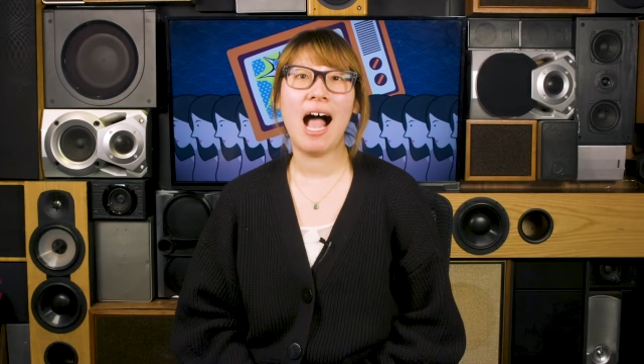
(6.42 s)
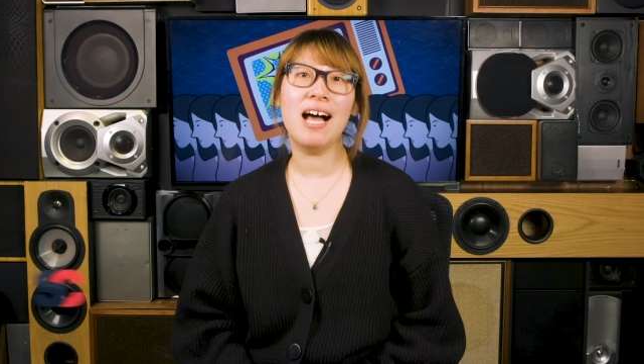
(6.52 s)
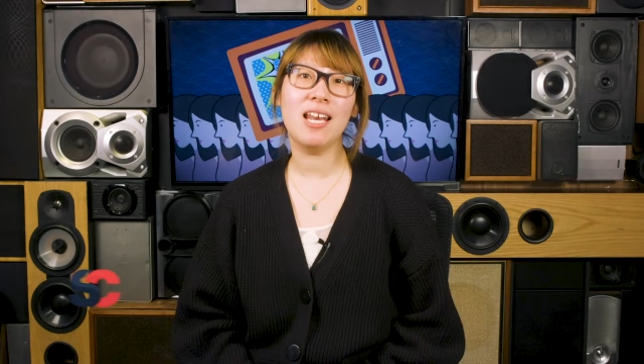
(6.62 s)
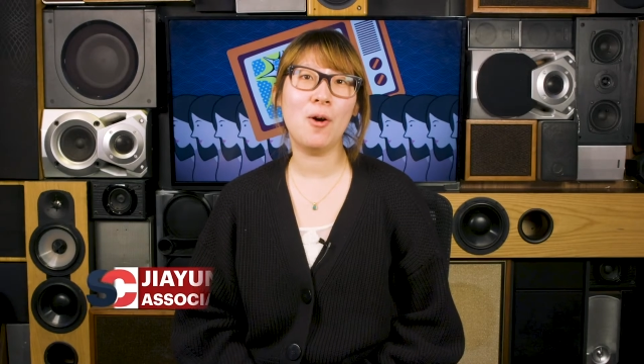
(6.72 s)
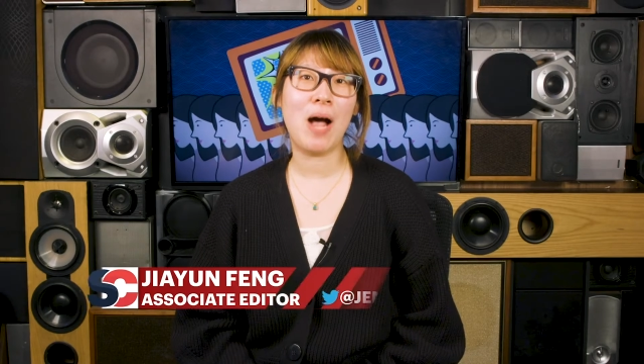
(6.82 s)

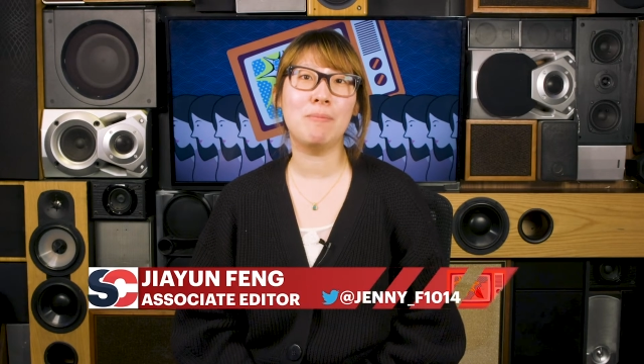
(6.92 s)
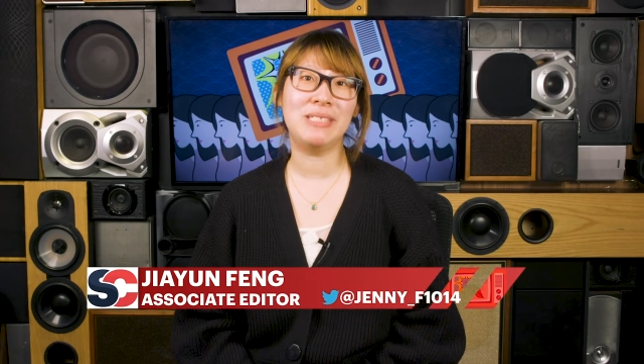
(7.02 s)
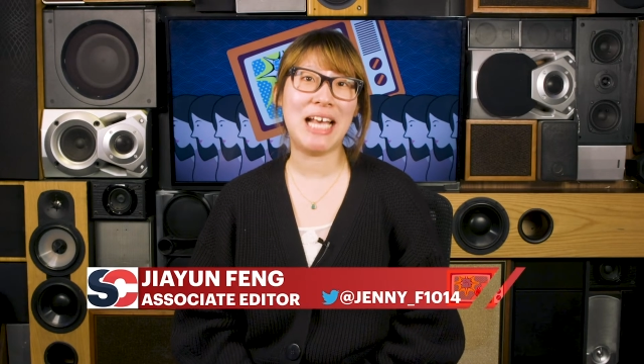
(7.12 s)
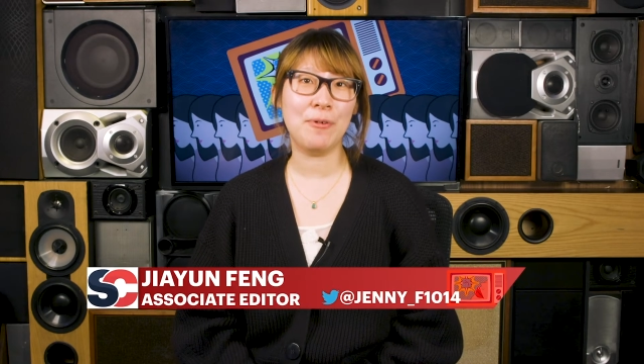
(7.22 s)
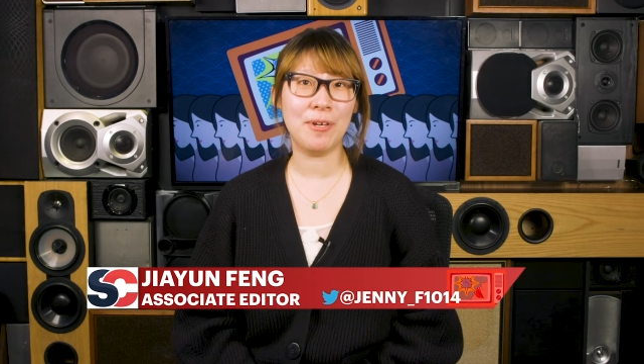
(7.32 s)
Hello,
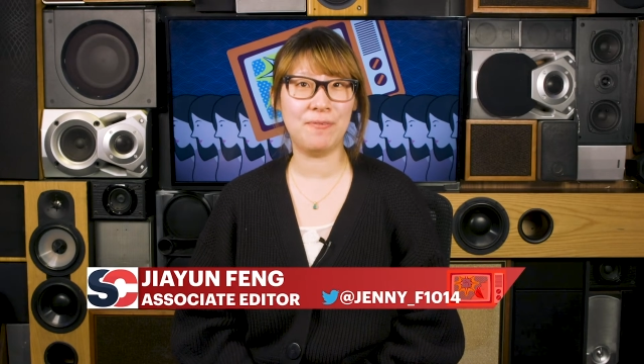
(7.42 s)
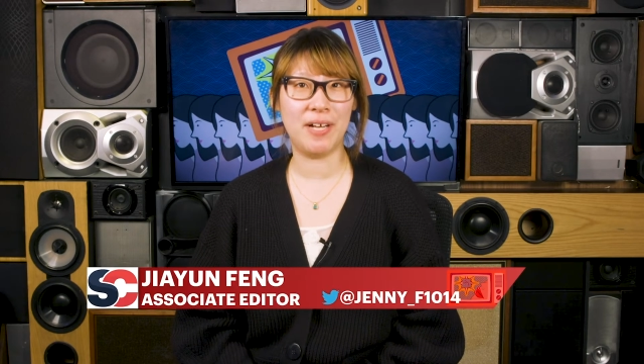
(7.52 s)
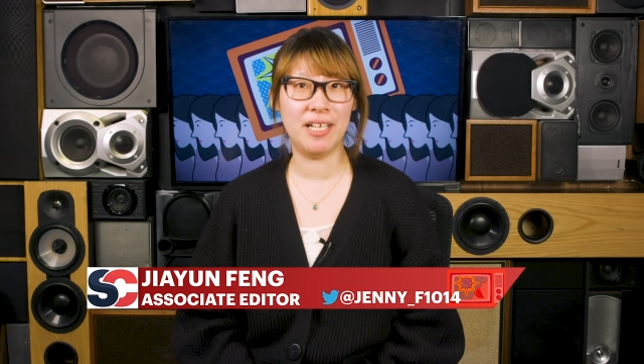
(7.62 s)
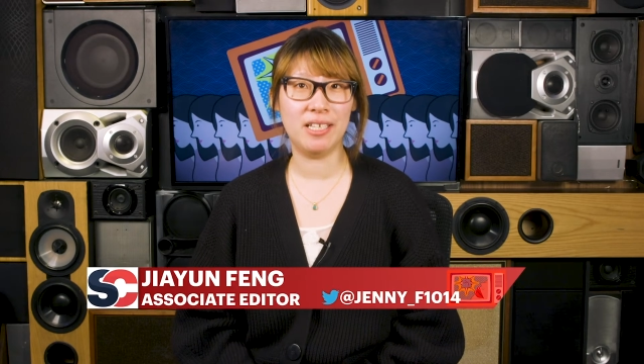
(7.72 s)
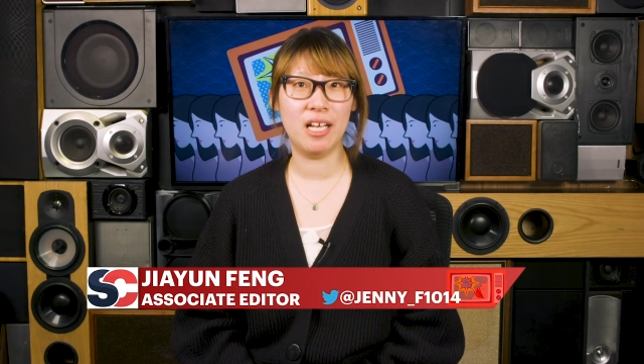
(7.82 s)
I'm Jia
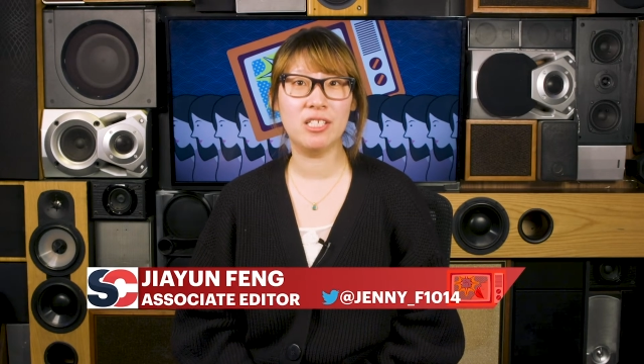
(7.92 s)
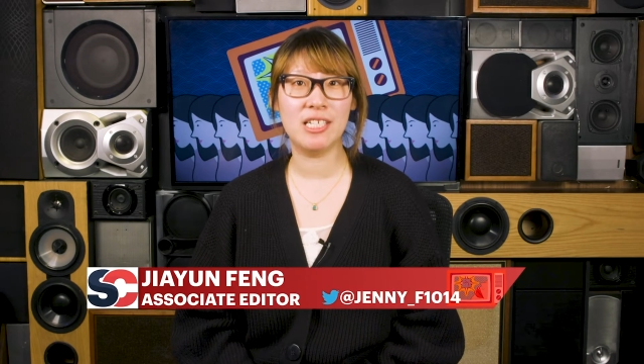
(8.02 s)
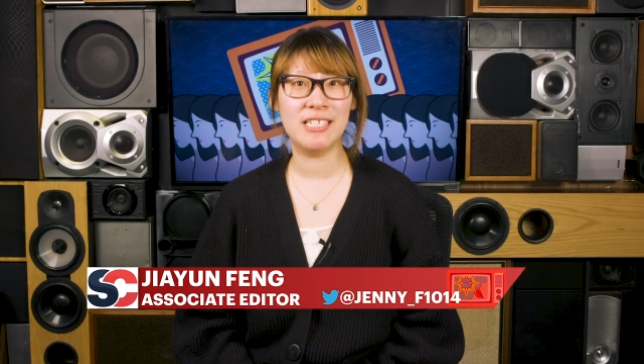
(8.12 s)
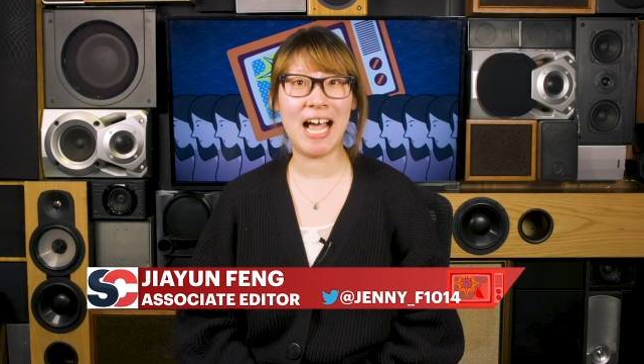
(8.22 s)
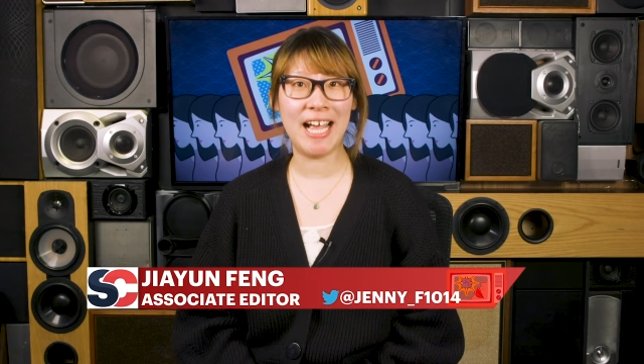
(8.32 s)
Yunfeng,
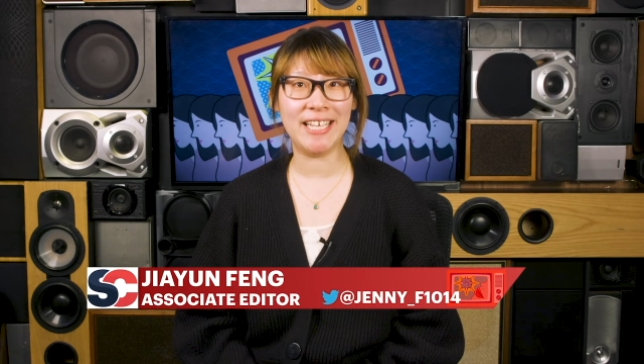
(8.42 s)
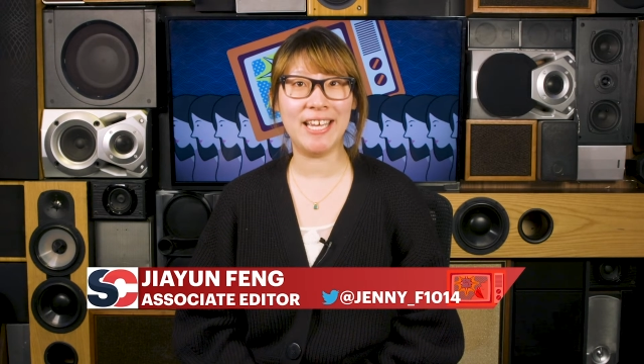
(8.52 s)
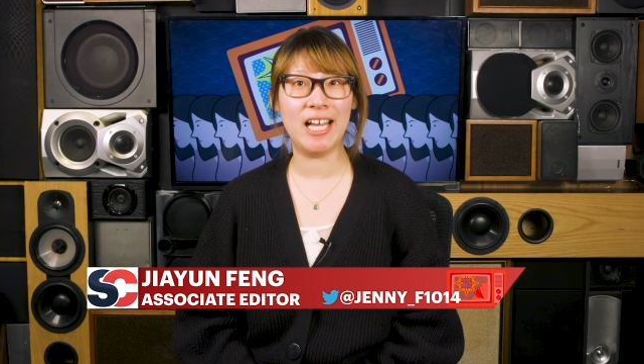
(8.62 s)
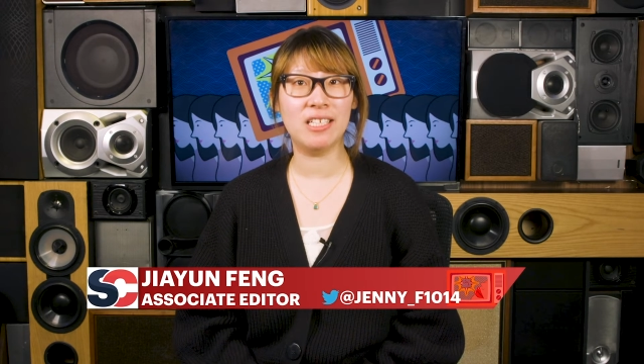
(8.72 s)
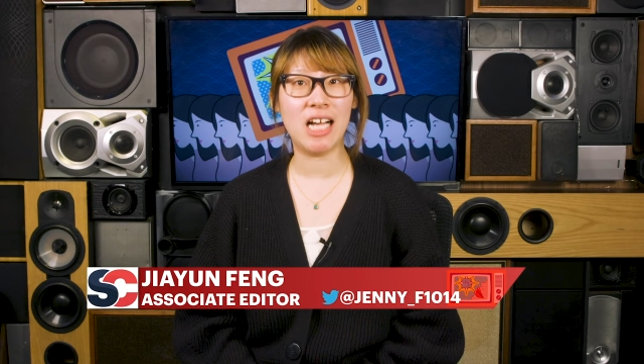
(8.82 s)

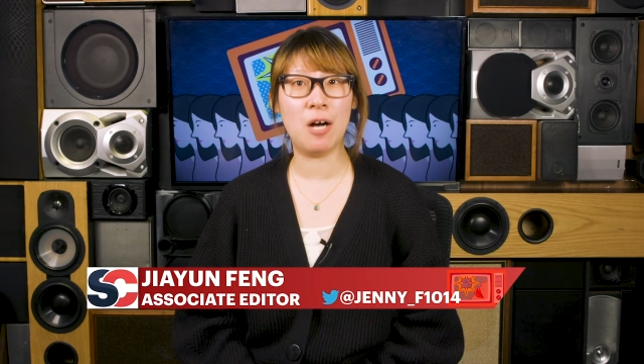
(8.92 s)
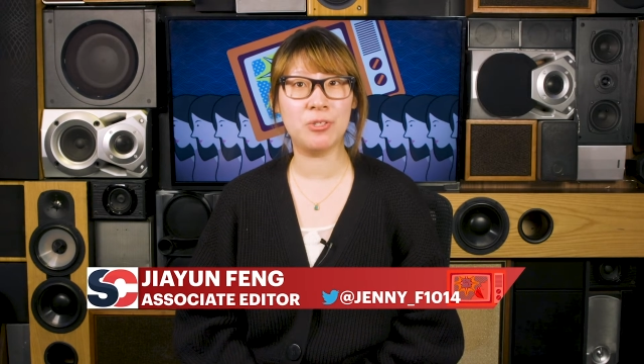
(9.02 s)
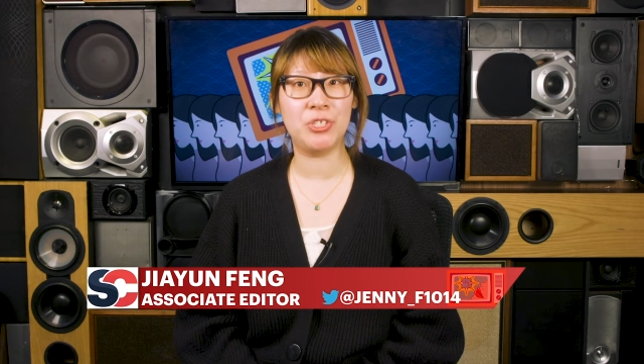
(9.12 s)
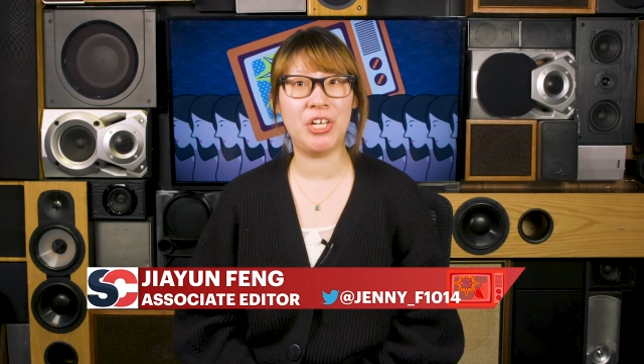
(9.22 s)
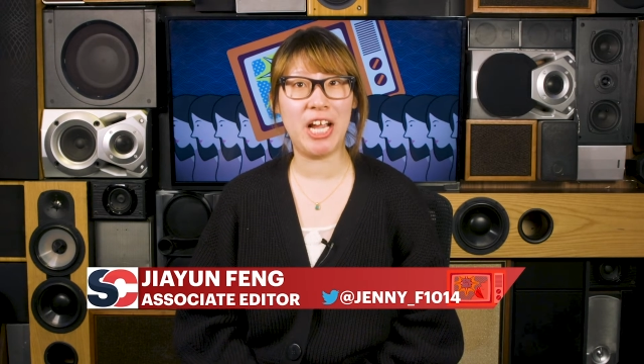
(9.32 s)
Society and
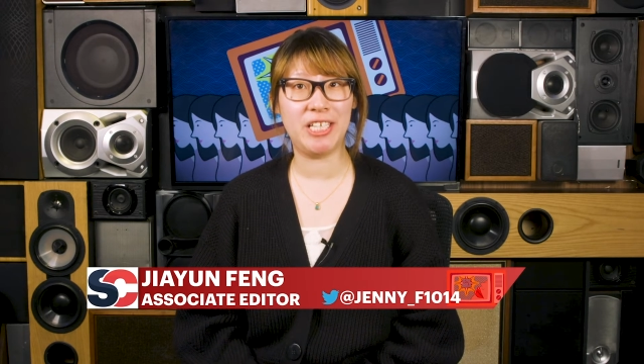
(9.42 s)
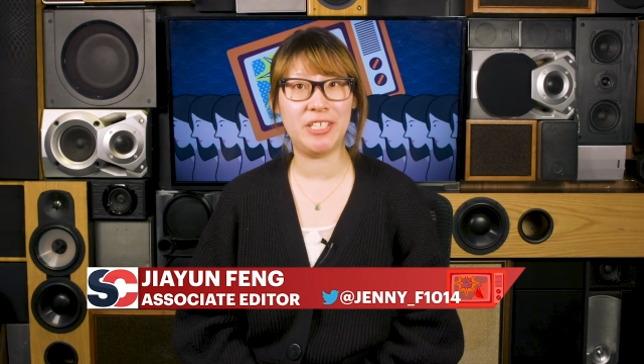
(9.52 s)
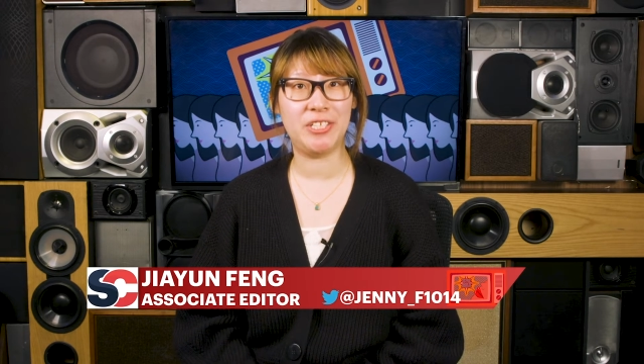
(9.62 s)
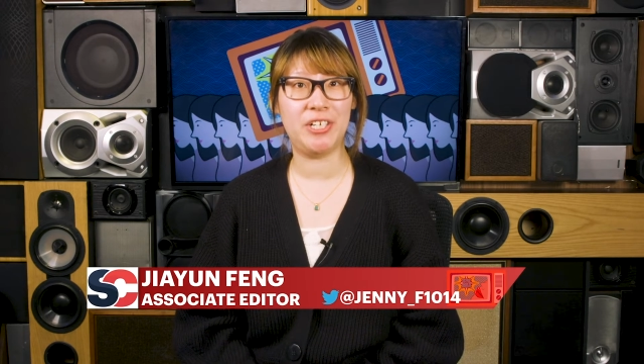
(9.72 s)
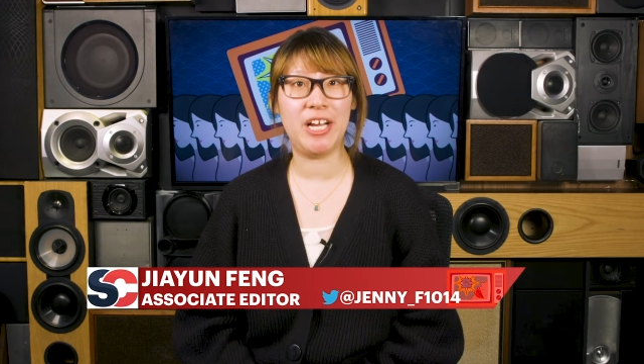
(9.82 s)
Culture
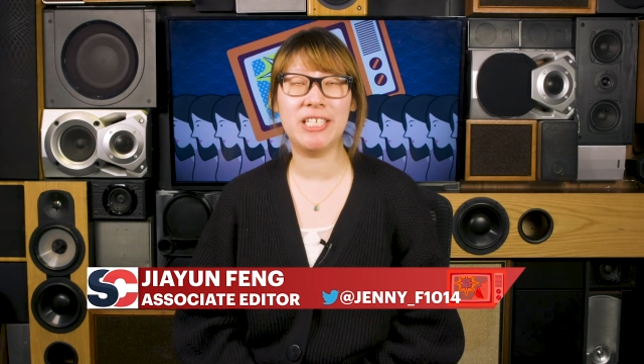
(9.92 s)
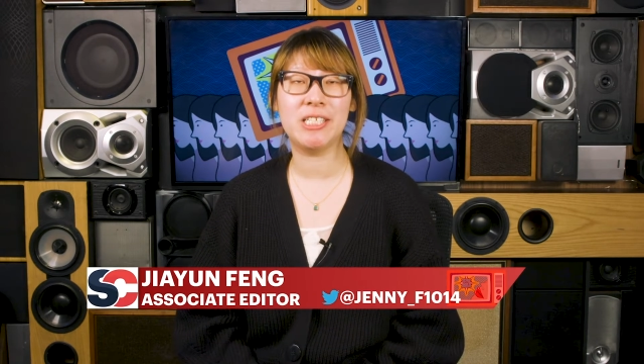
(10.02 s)
Editor at